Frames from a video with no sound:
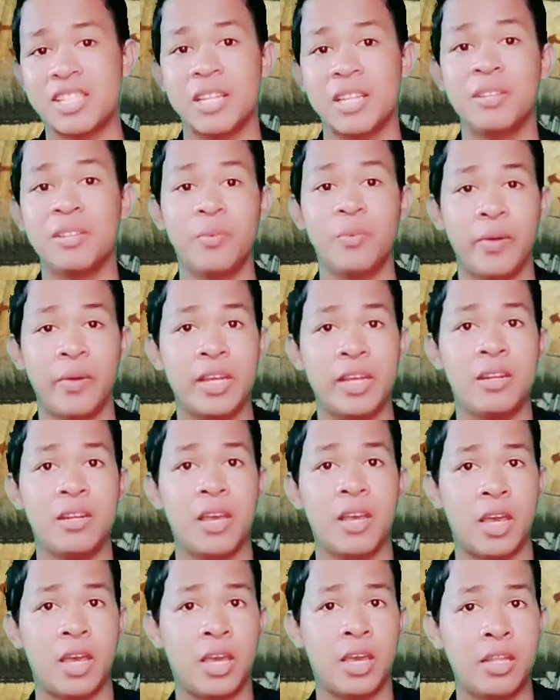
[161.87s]
and trade
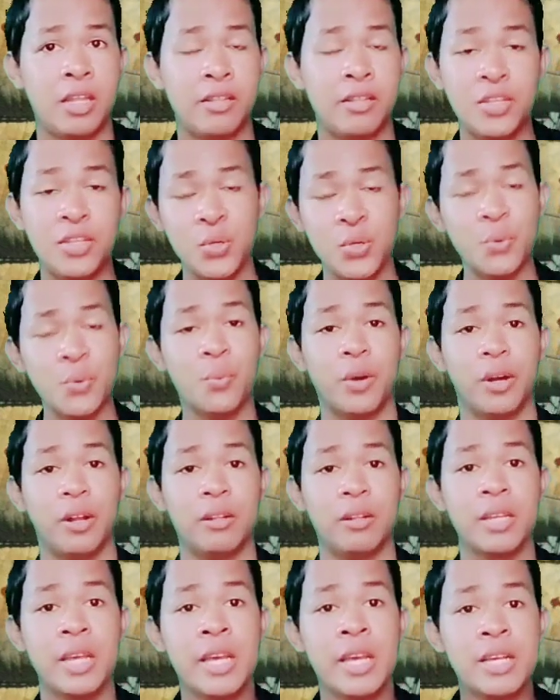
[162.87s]
in the New
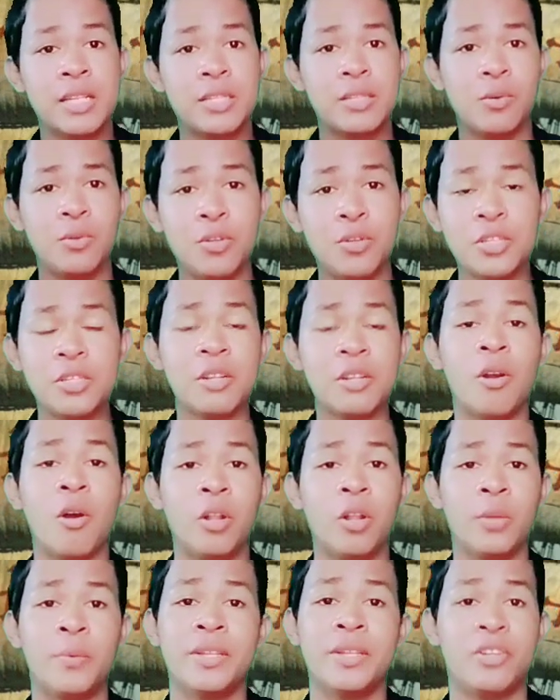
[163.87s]
World. So those are
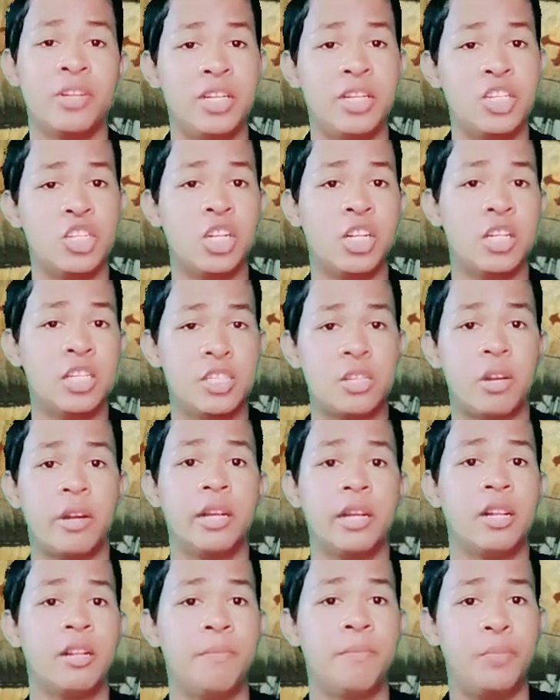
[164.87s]
only with traditional
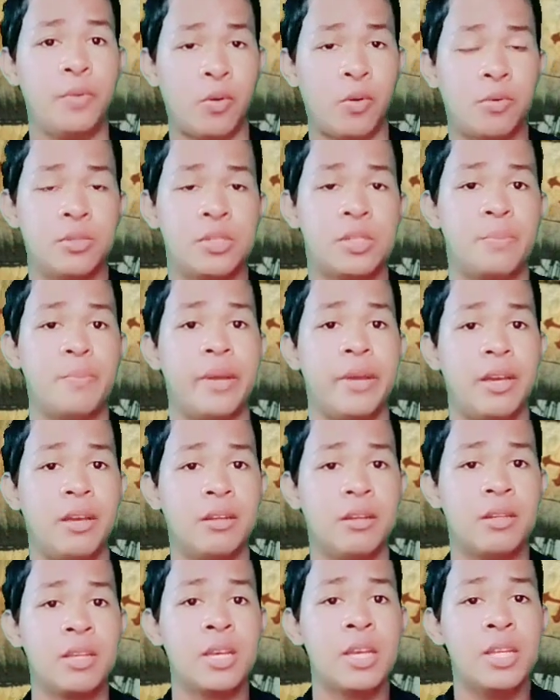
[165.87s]
historical approach,
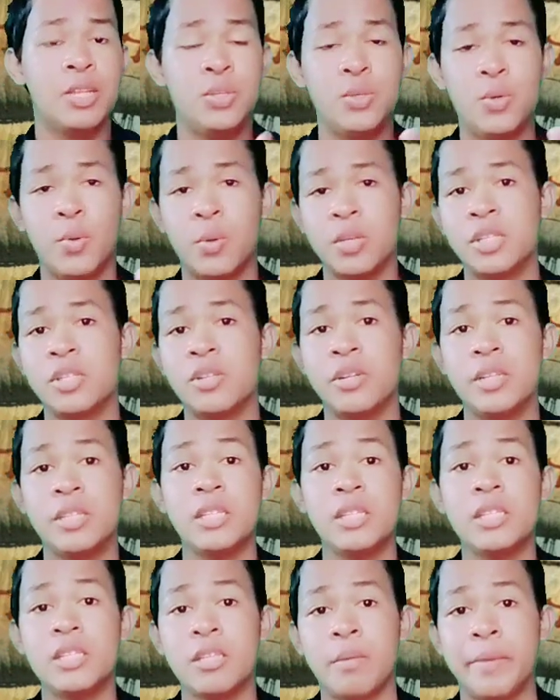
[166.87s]
but new
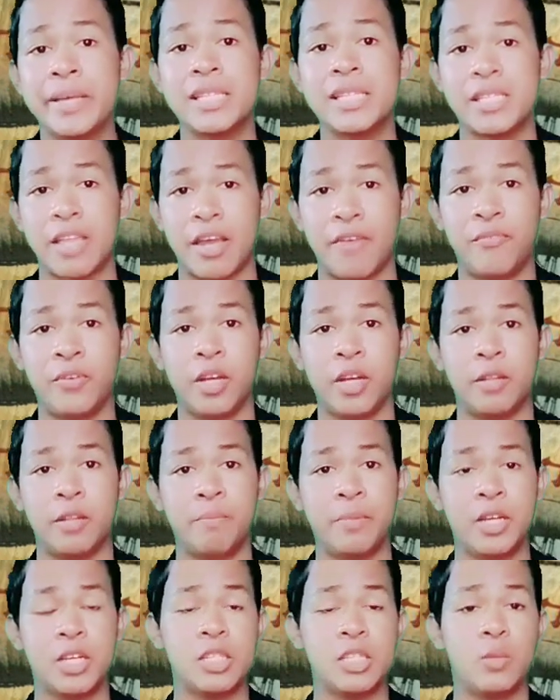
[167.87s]
historicism is
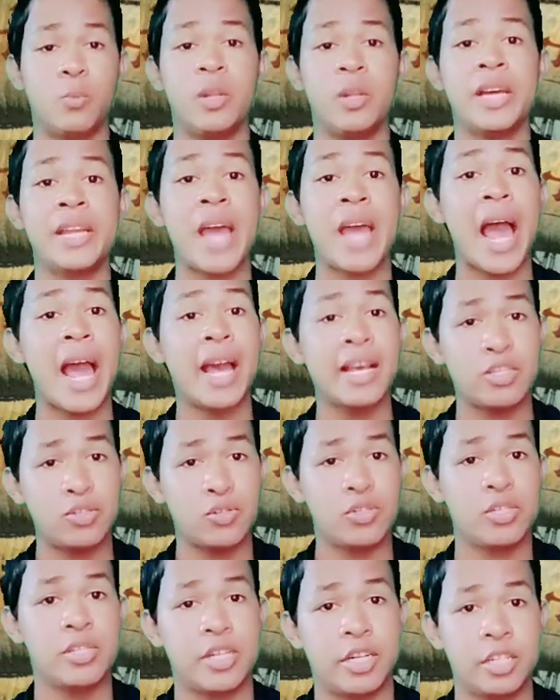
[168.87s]
different because it will gonna ask
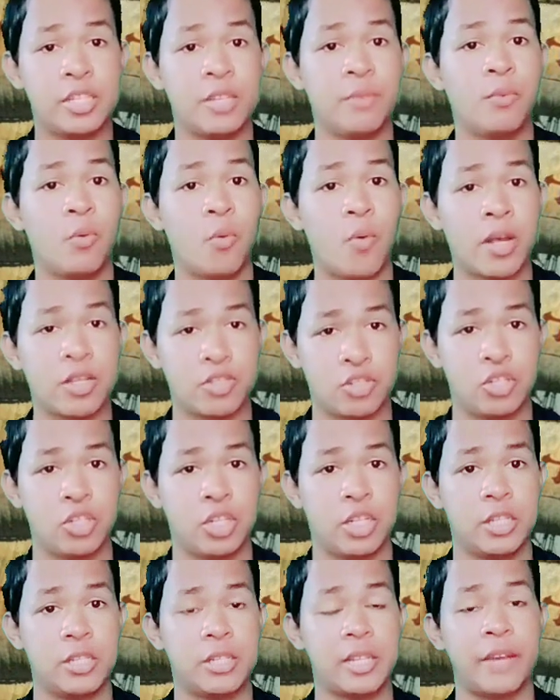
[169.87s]
you series of
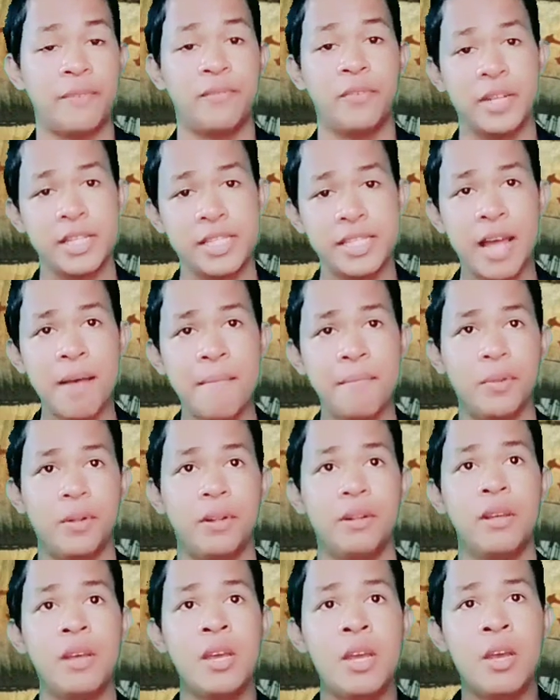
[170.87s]
questions, like for
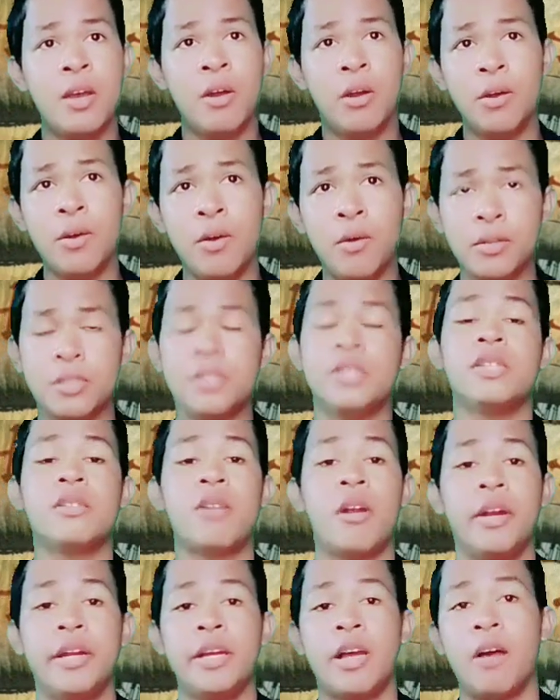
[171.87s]
example, who wrote the
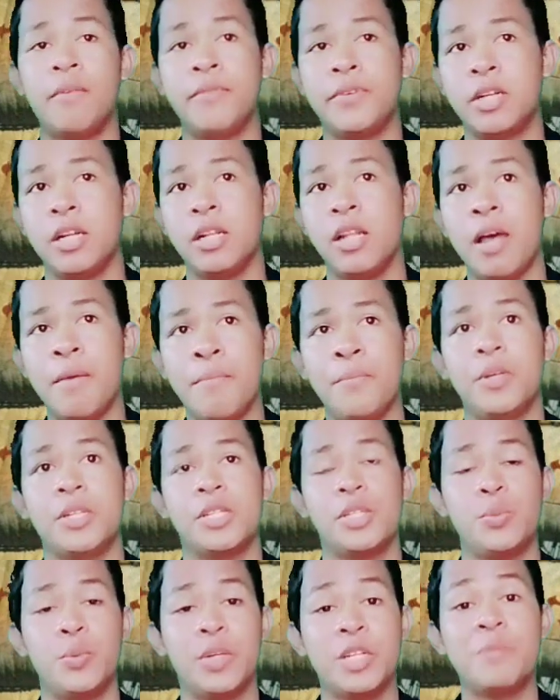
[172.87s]
story of
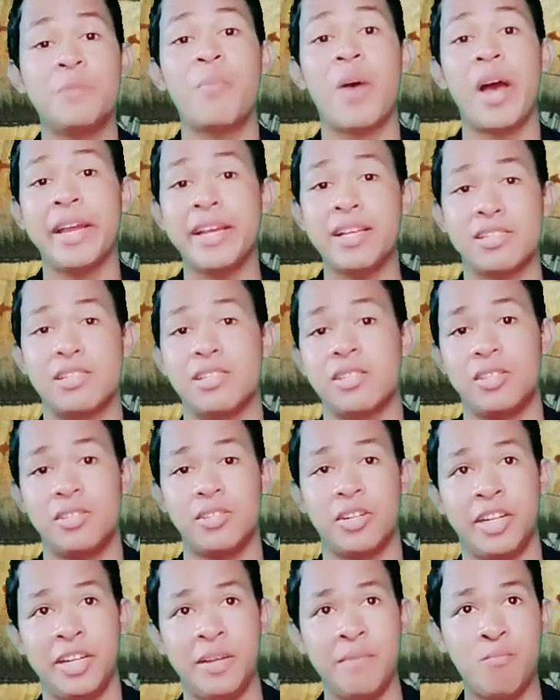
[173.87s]
Columbus, what
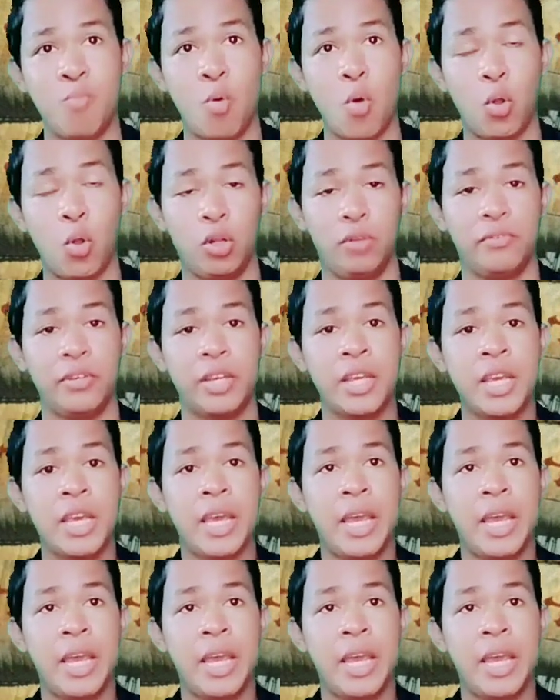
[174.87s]
biases are involved,